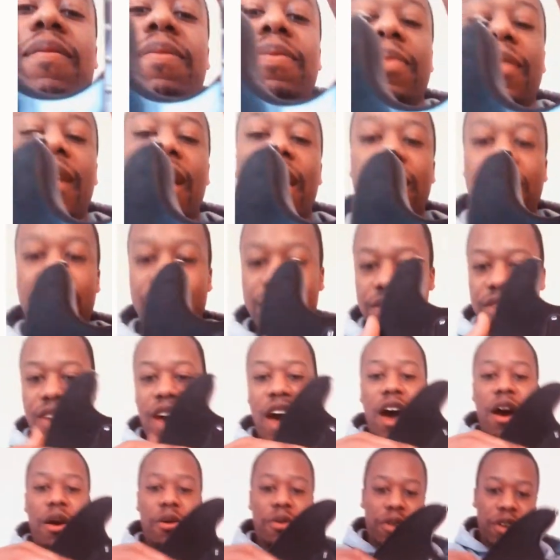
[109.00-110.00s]
That is
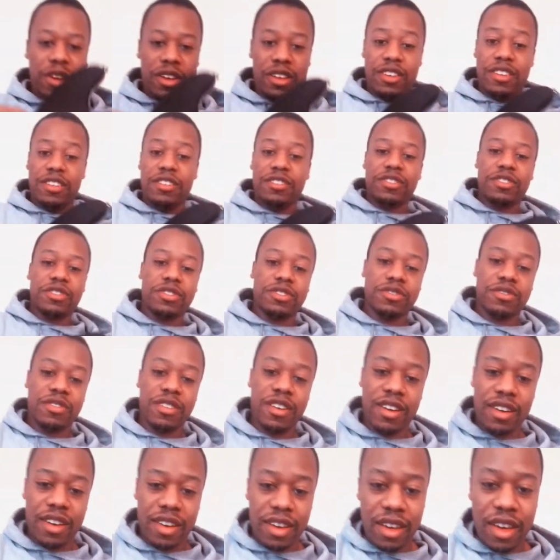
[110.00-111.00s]
our E
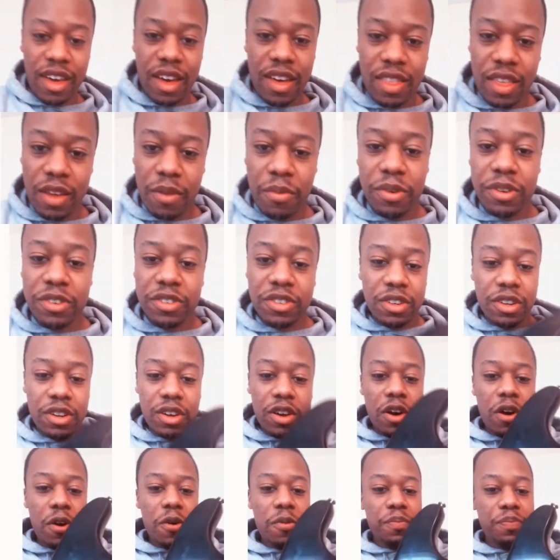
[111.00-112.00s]
string. And then we're just gonna
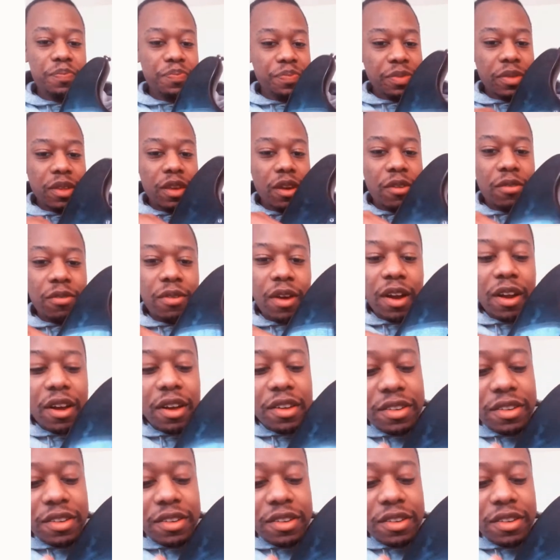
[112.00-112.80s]
go right on